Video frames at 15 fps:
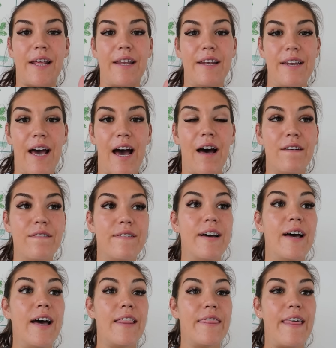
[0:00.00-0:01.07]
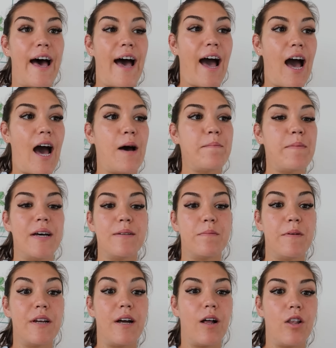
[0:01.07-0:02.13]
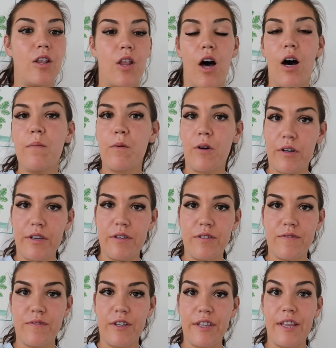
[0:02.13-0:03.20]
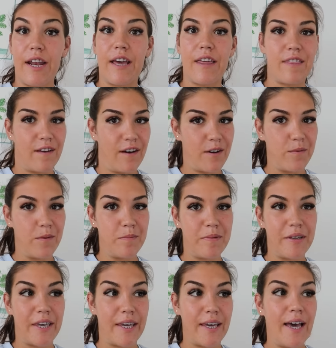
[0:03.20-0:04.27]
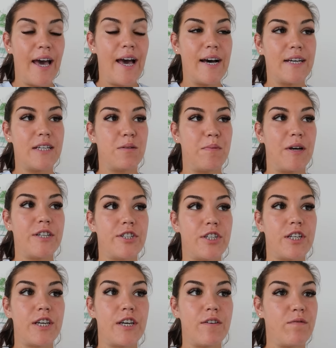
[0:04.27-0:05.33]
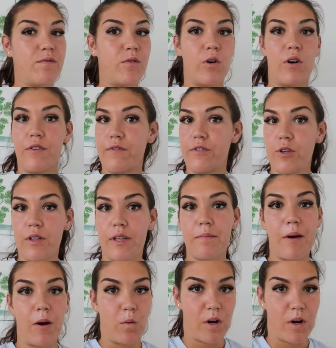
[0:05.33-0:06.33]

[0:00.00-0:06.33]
it enough. The app has been a lot more useful than I thought it would be, especially for fueling my